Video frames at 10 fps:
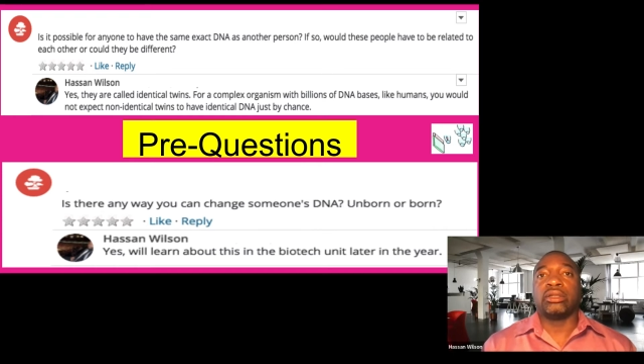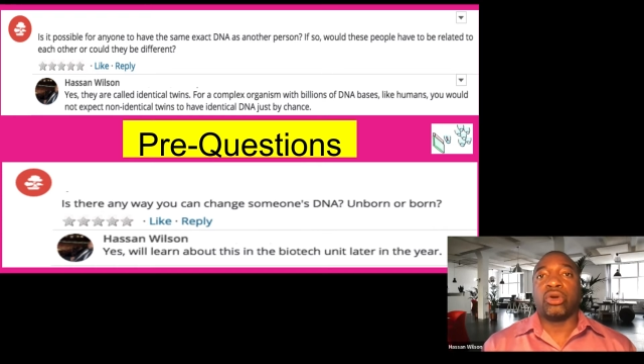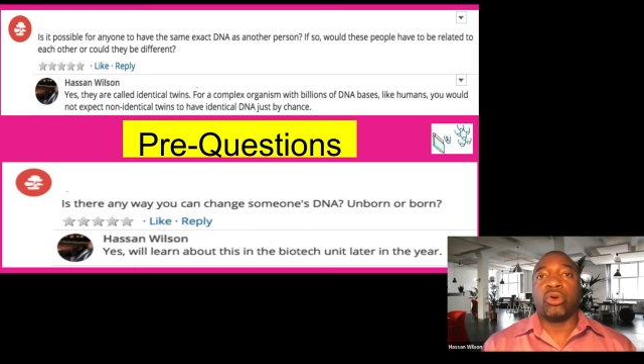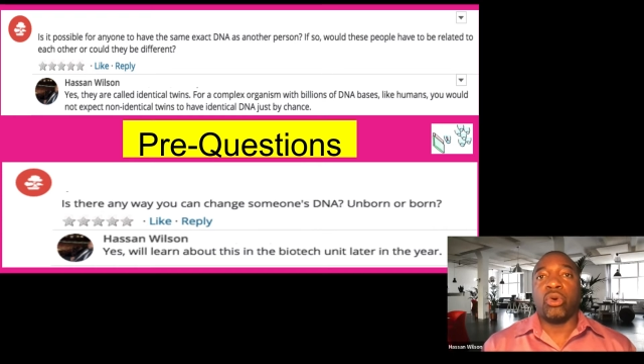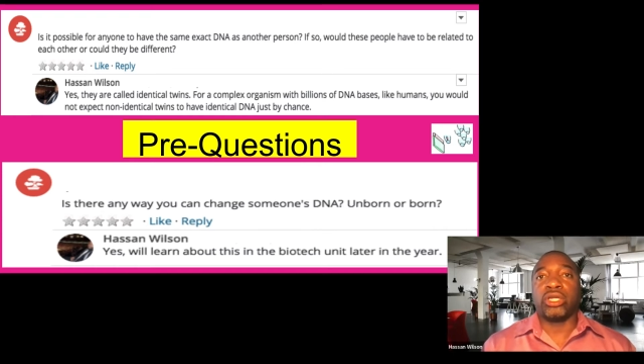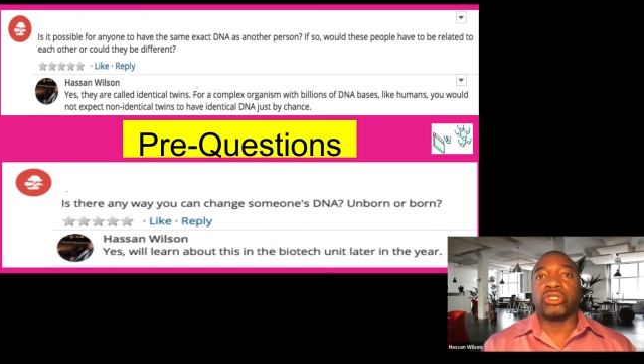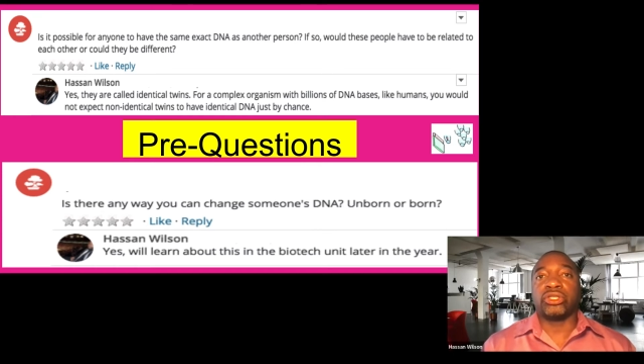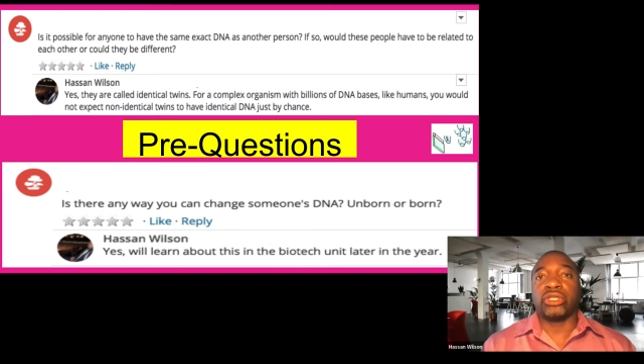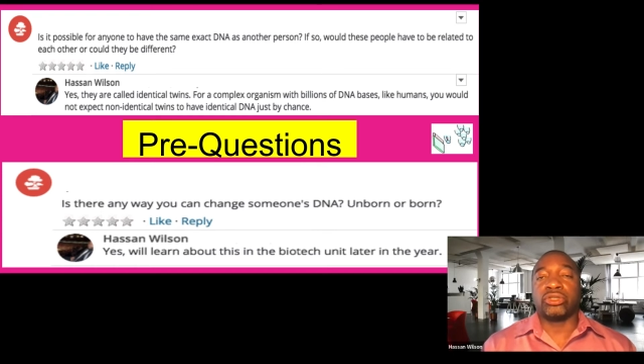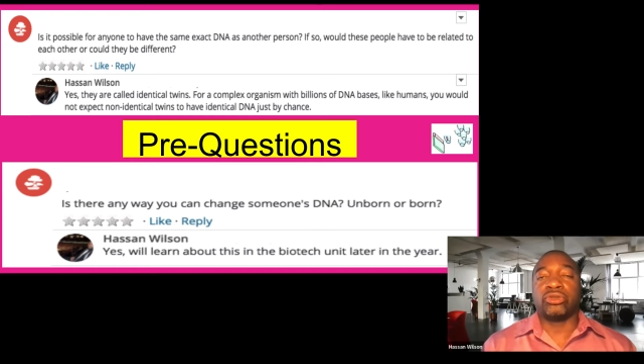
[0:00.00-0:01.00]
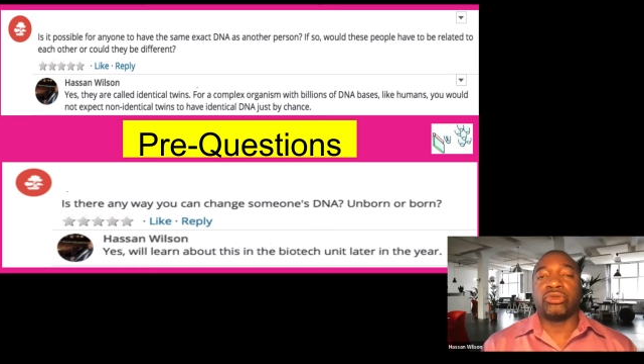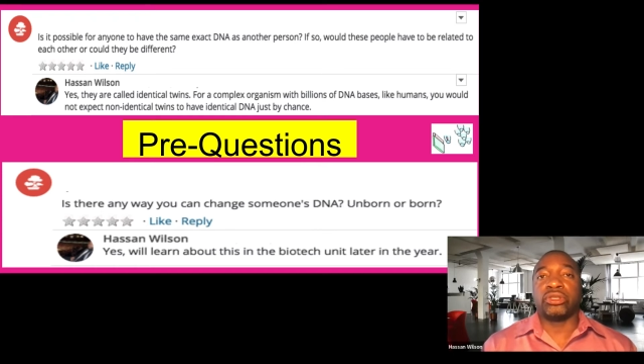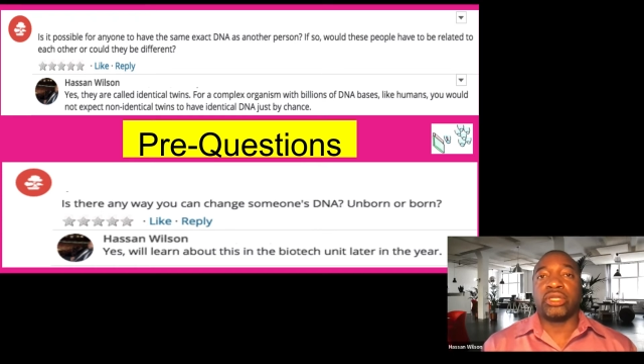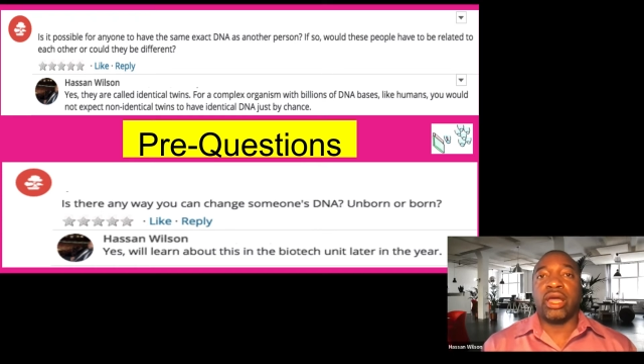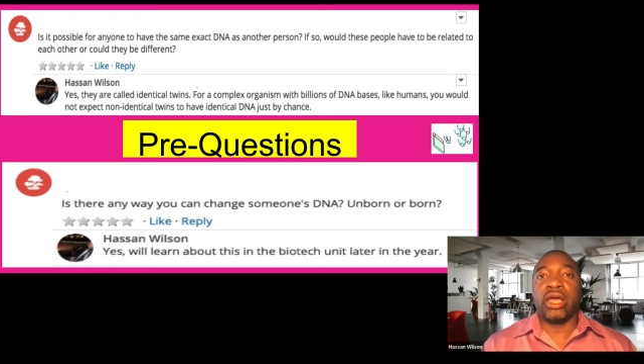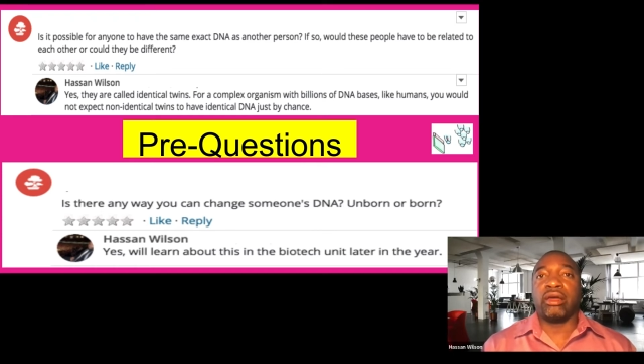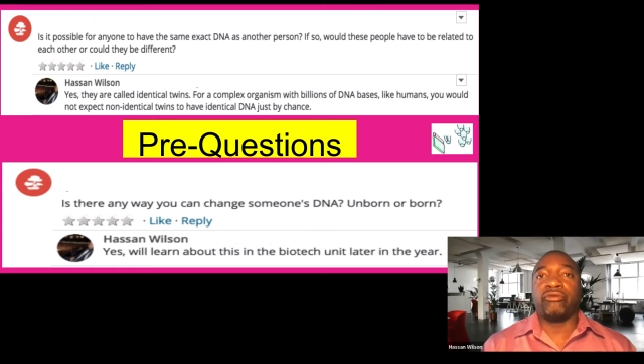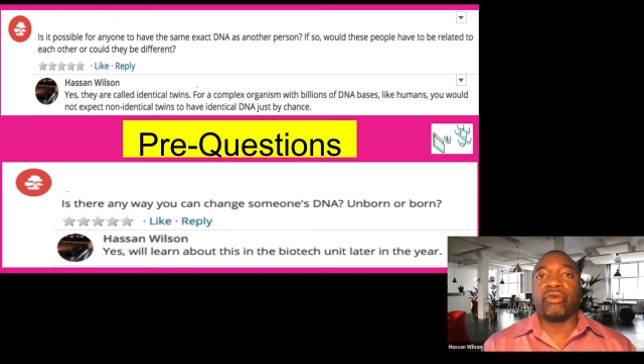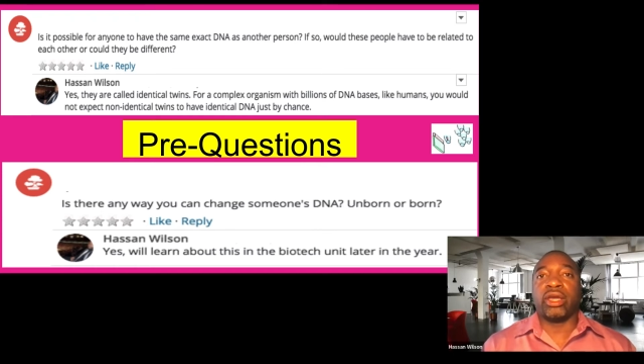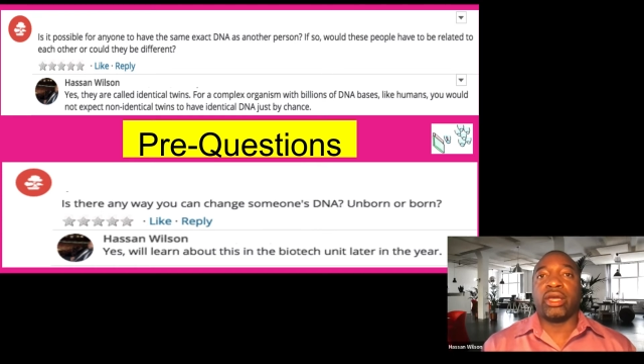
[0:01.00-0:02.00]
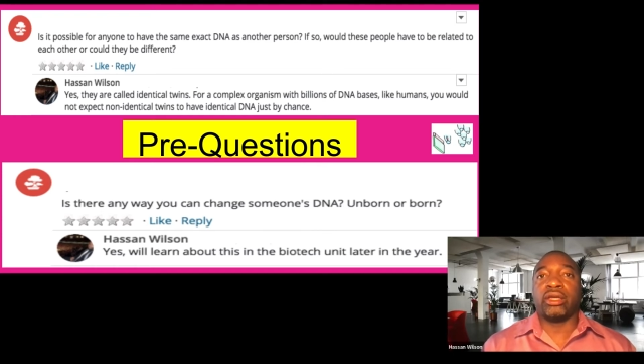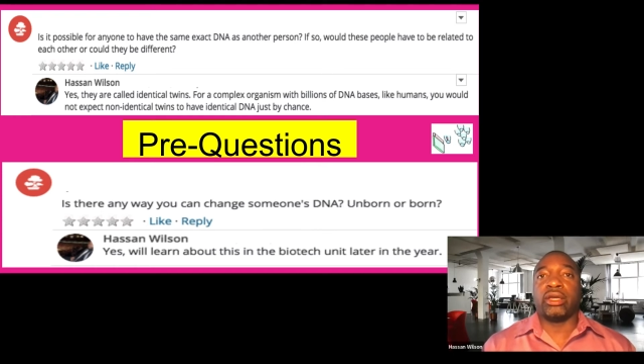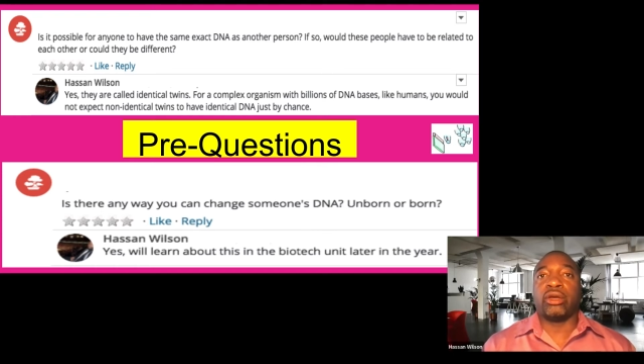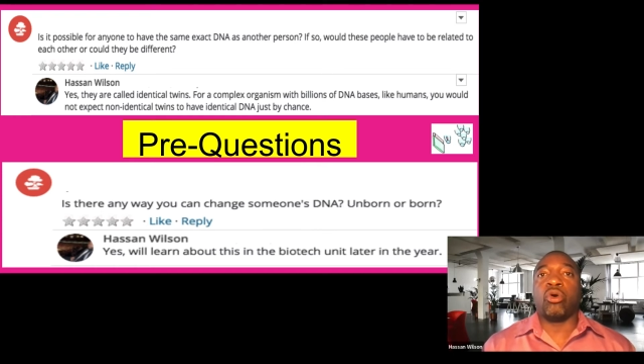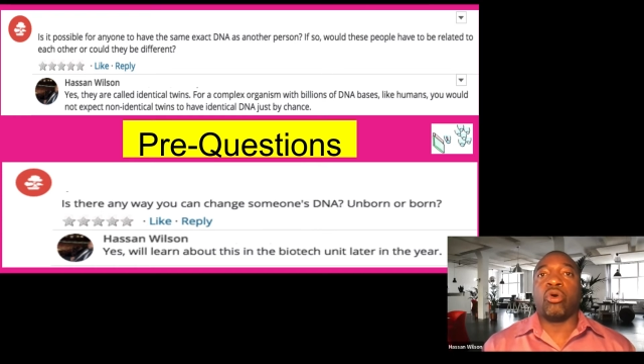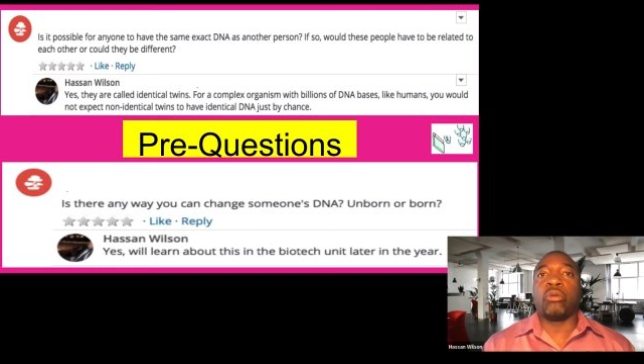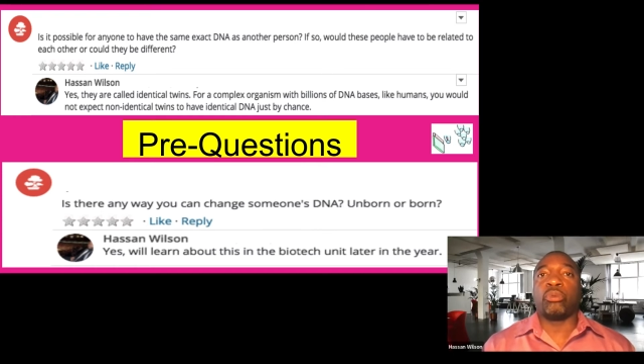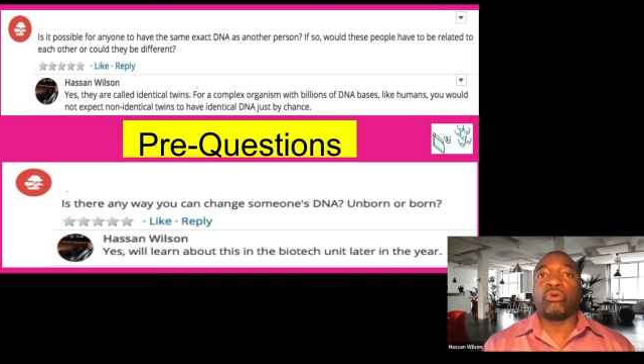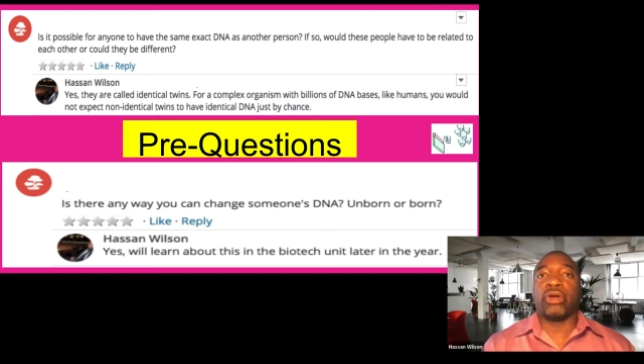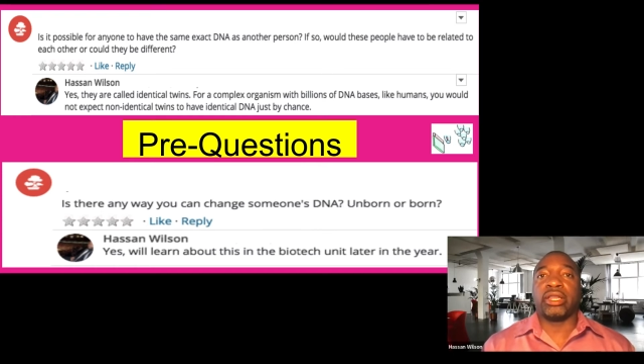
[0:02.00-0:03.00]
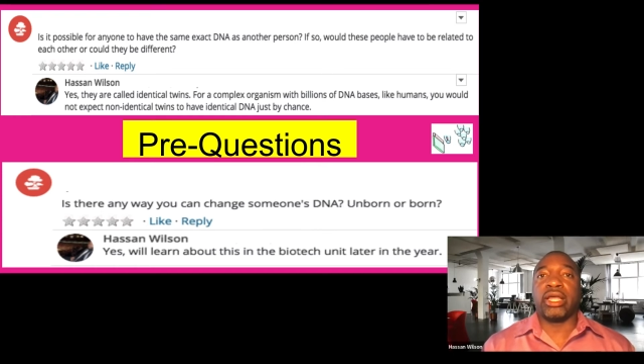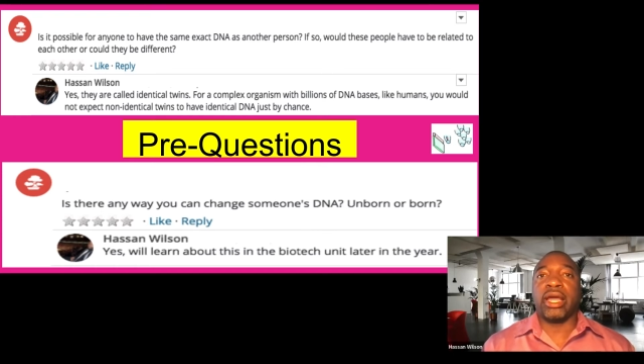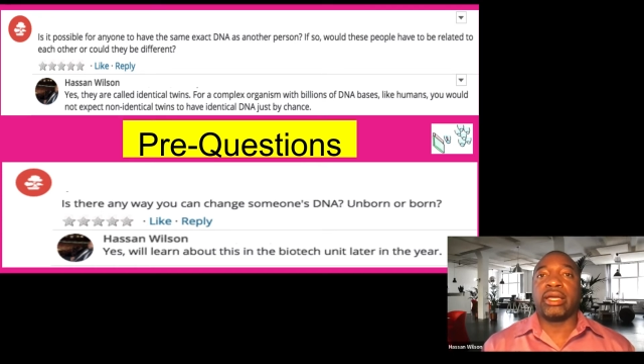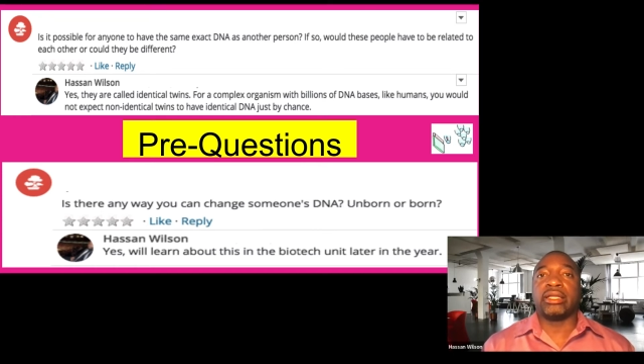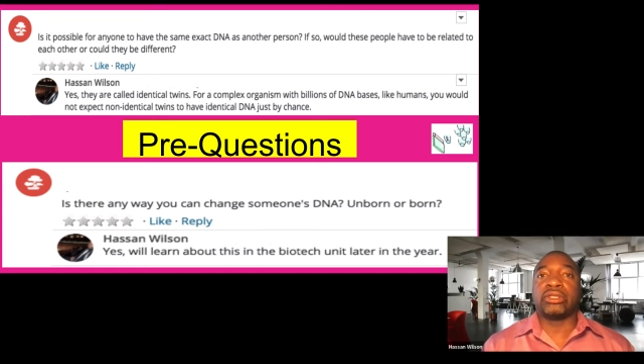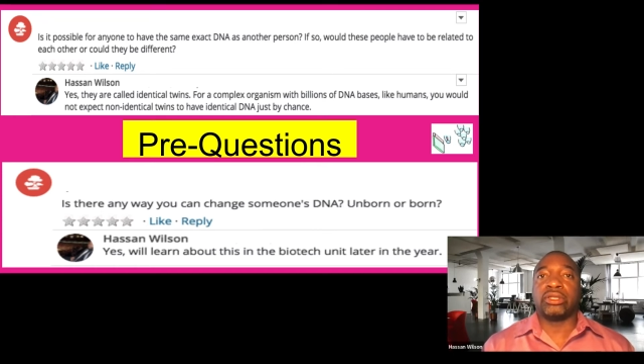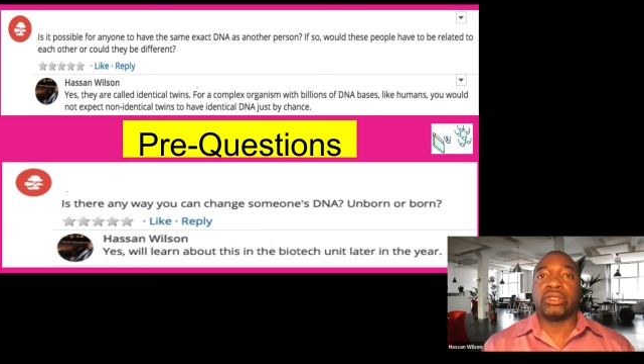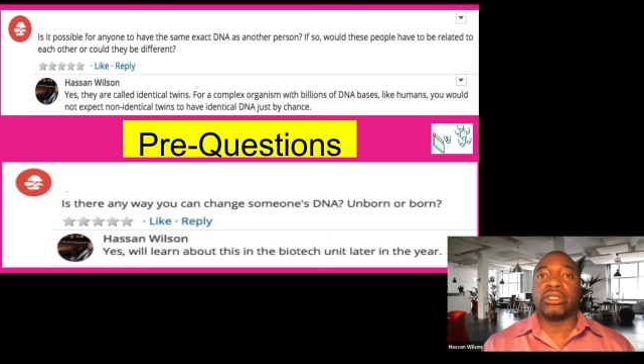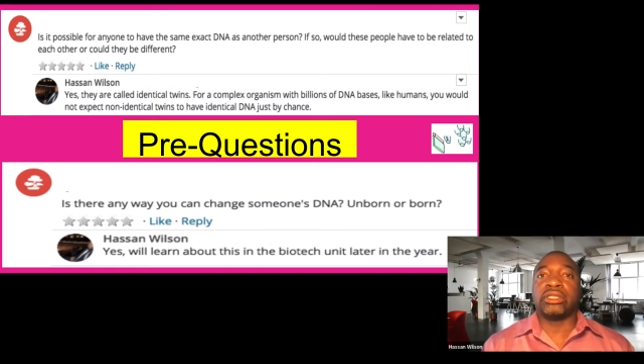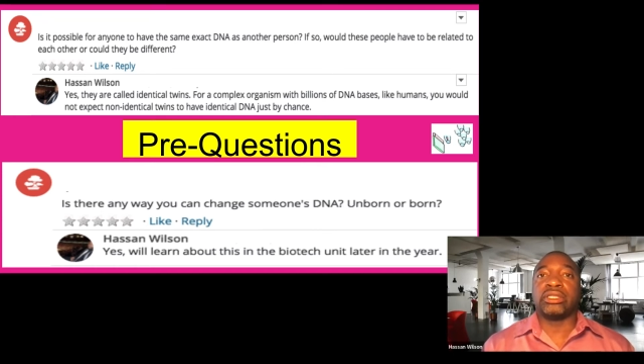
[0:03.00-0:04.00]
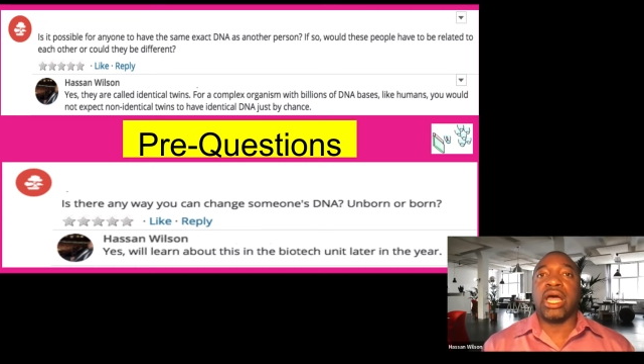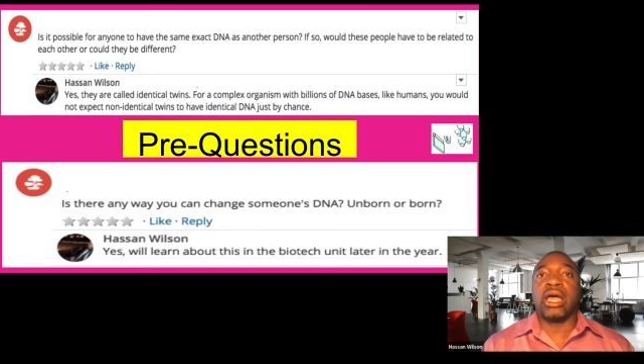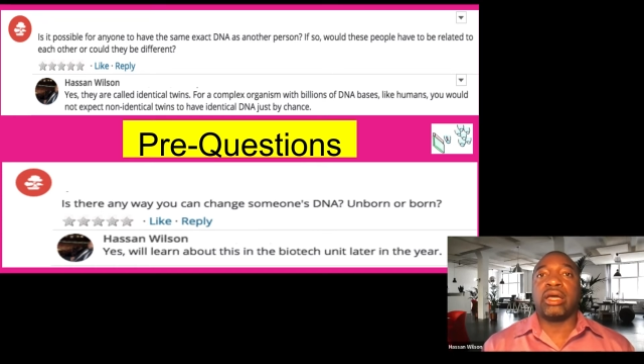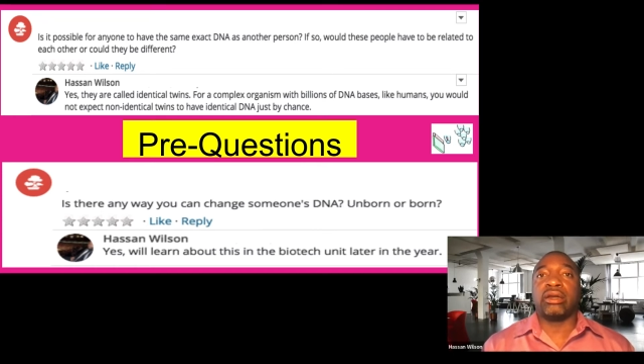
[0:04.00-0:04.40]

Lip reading: the questions that students have and incorporate that into the design